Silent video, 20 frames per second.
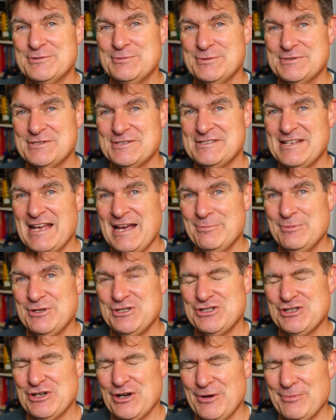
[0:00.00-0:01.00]
was a sandwich
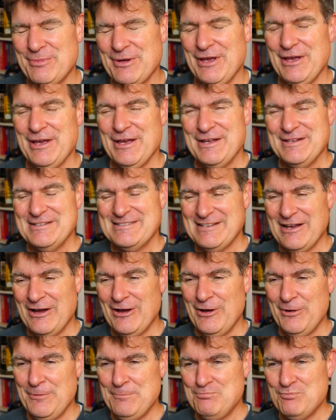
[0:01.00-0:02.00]
shop.
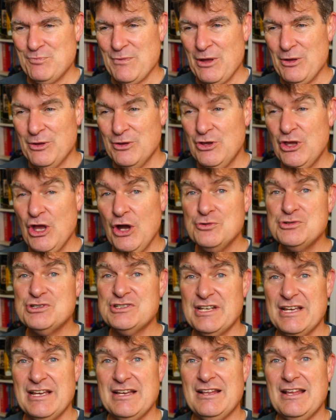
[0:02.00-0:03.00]
So go
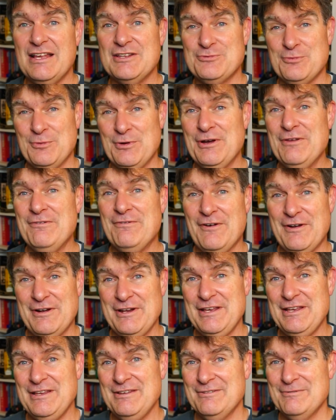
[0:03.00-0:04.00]
see it. It's really
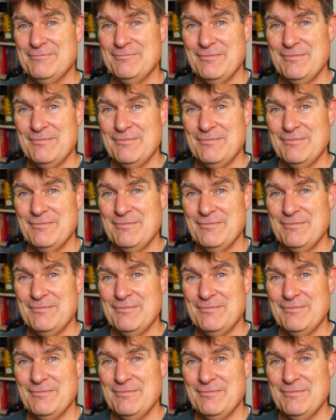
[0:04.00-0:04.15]
funny.